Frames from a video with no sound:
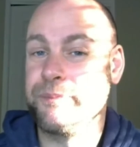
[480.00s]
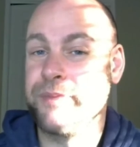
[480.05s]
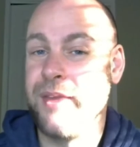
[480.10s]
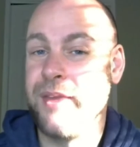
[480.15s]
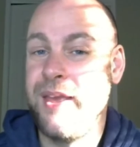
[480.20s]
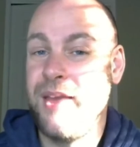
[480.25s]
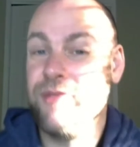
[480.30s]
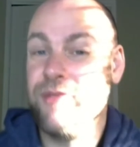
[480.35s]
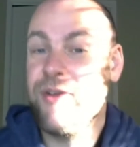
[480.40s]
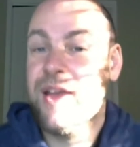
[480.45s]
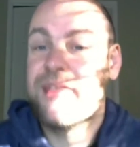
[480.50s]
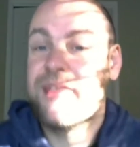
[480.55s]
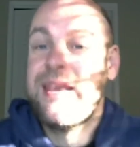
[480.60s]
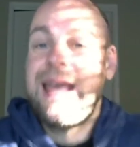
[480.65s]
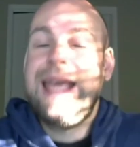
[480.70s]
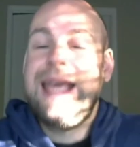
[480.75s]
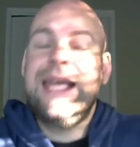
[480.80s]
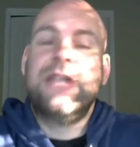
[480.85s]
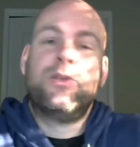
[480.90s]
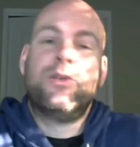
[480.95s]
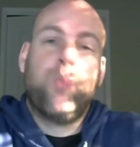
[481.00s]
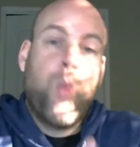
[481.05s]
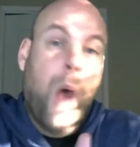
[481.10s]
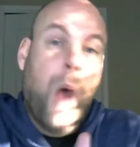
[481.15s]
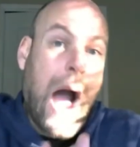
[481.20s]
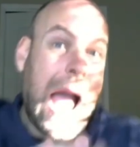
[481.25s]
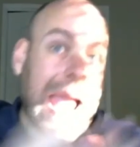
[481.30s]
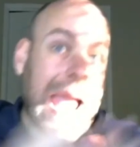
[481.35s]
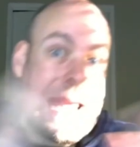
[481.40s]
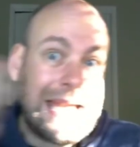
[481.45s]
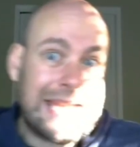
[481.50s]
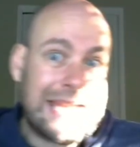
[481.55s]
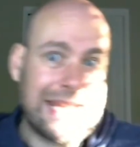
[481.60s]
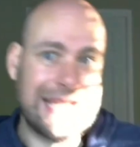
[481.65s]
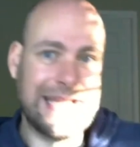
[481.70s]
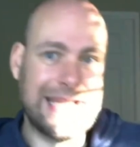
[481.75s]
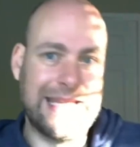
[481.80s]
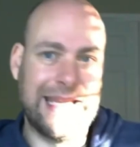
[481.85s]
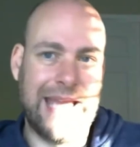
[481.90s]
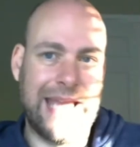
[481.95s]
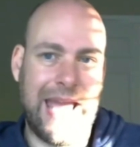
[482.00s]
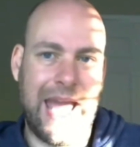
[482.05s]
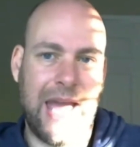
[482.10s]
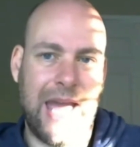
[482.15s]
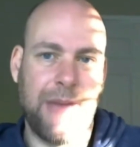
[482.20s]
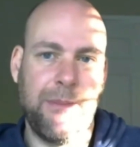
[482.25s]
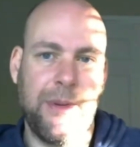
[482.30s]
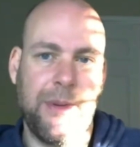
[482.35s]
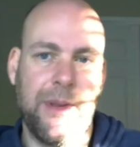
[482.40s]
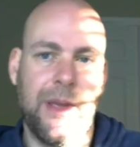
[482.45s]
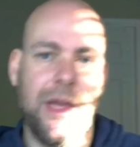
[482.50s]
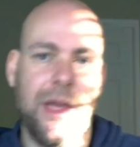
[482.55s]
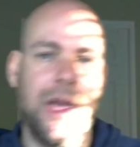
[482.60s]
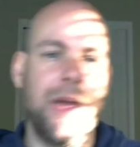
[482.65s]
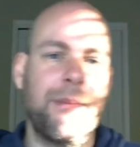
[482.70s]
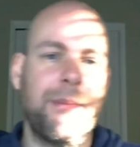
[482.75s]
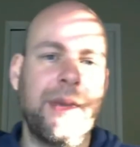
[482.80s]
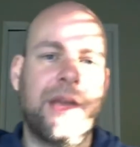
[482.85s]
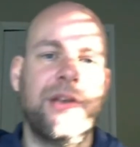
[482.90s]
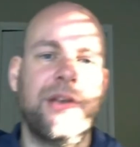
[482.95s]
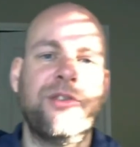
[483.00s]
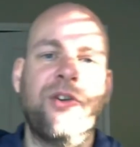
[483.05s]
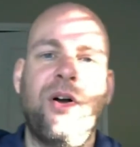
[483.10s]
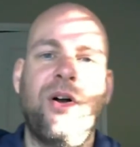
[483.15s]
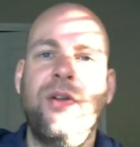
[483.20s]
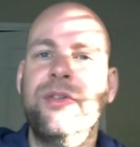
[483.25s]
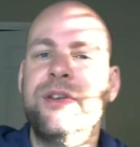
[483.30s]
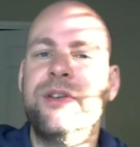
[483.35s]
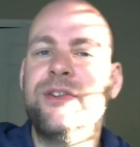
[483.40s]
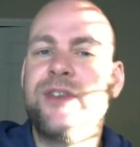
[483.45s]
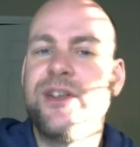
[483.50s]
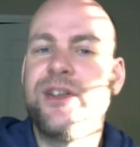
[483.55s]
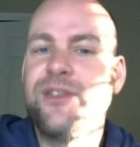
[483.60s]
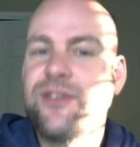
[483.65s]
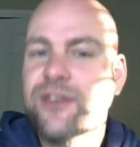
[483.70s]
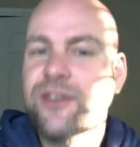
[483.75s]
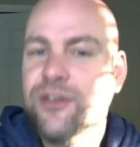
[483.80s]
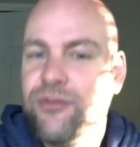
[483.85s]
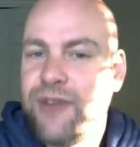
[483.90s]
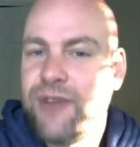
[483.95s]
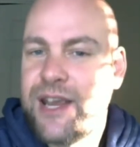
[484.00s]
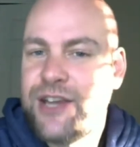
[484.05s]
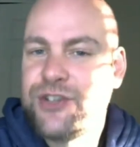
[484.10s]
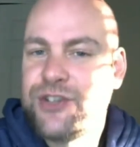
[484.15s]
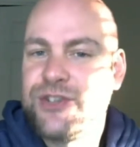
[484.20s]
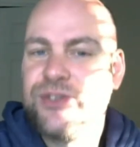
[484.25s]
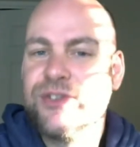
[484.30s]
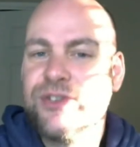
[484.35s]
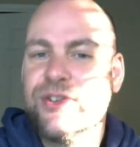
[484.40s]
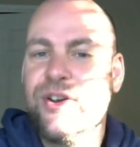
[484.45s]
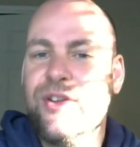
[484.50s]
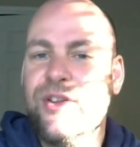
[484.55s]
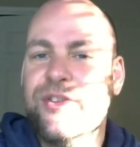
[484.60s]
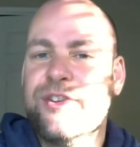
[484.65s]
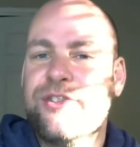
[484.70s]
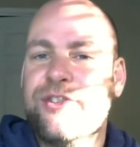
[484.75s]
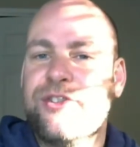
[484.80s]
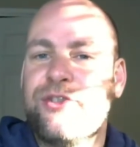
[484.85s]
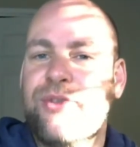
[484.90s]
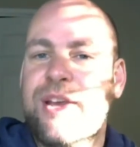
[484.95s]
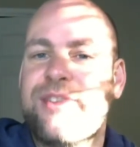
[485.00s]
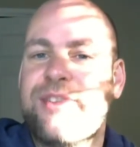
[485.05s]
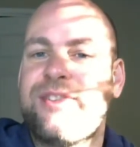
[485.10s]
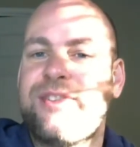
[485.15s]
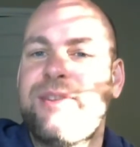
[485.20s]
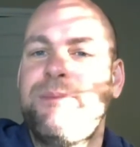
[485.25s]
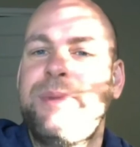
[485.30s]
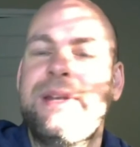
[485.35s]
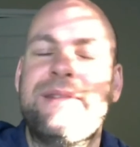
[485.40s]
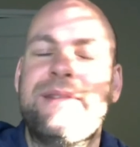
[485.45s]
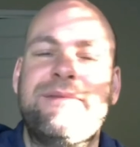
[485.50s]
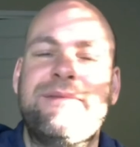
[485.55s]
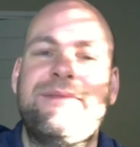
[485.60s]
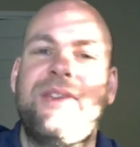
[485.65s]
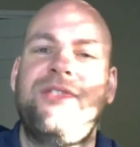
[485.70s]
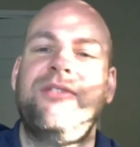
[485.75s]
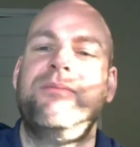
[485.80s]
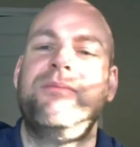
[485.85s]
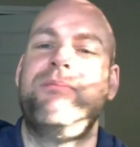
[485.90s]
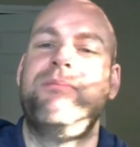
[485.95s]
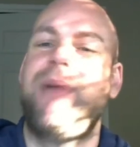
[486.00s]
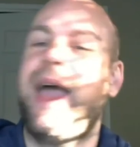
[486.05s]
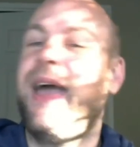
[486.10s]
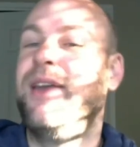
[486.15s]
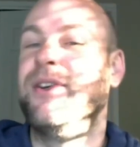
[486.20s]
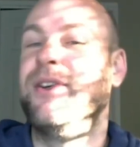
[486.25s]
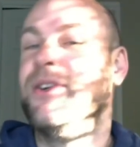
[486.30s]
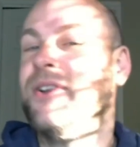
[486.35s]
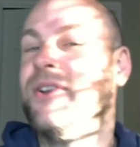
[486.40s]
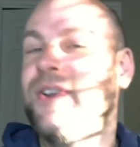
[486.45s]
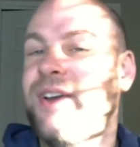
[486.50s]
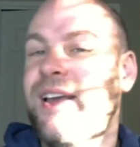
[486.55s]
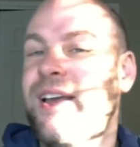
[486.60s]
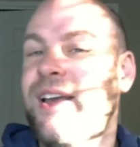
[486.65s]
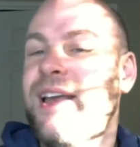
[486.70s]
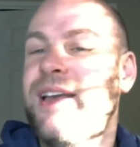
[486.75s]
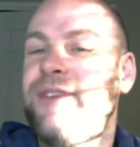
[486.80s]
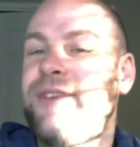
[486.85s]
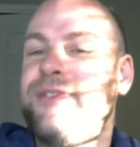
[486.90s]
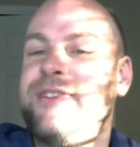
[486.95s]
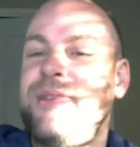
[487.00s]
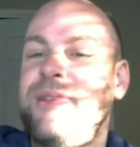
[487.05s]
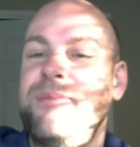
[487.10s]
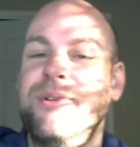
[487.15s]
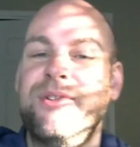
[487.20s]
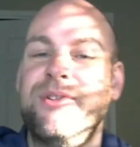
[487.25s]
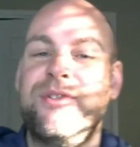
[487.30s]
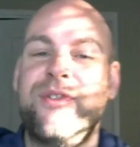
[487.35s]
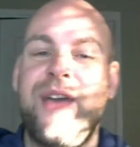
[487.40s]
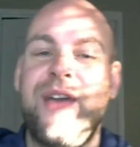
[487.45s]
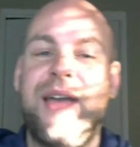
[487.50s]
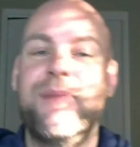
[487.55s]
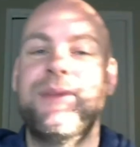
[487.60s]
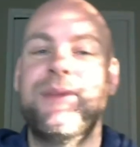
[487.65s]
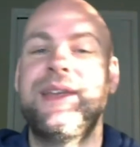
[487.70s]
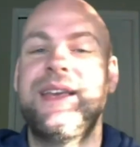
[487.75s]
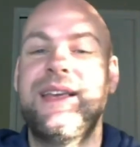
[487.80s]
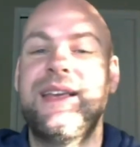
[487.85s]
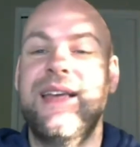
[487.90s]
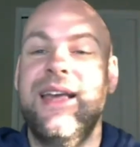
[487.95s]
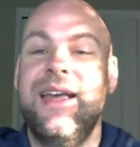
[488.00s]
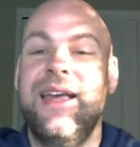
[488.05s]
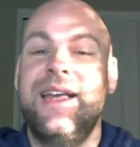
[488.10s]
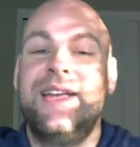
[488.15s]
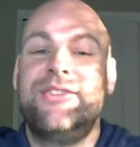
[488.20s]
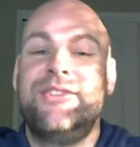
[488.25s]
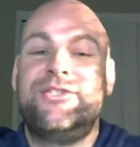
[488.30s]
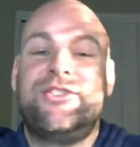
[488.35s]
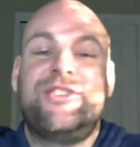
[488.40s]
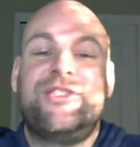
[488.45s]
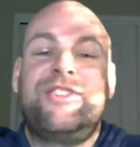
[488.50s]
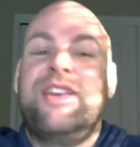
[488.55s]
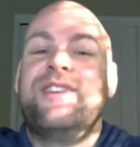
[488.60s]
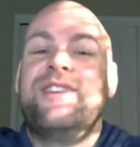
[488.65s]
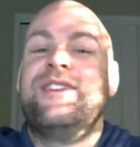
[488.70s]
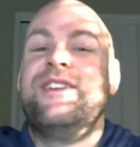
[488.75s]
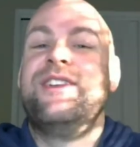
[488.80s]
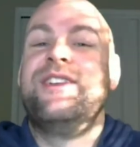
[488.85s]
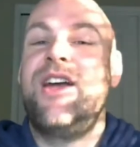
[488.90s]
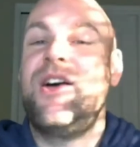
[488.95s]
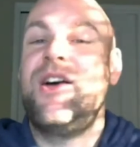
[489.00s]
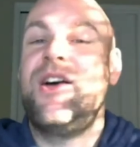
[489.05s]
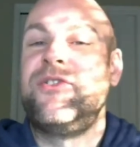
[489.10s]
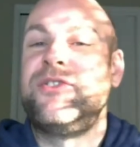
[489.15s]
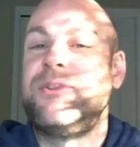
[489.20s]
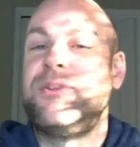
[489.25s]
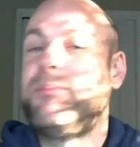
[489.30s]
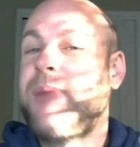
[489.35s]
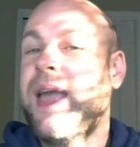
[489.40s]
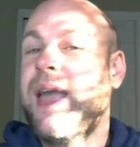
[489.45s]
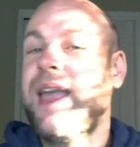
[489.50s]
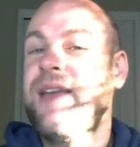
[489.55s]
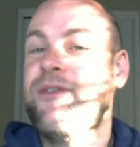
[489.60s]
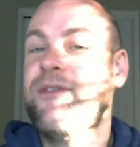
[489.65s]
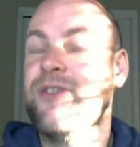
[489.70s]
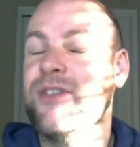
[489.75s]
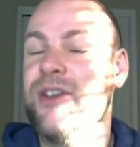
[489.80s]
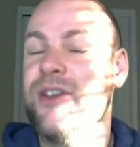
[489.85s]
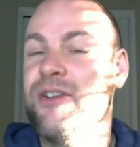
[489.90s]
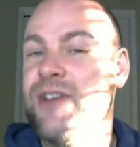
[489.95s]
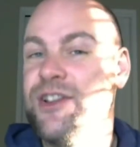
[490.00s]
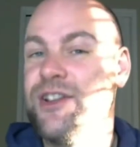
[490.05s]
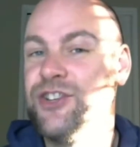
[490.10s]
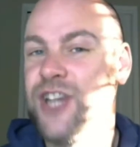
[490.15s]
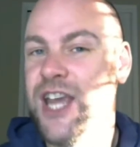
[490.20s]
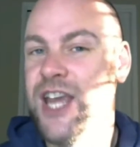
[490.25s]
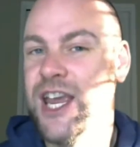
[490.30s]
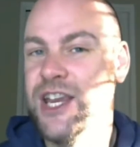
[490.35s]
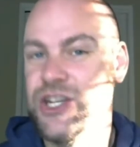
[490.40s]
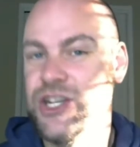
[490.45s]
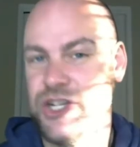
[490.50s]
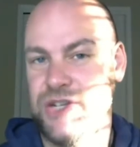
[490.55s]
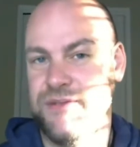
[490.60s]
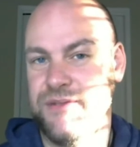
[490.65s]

In fact, it's widening the gap because all these considerations and all this stress simply doesn't matter if someone's family just has enough to pay for their education.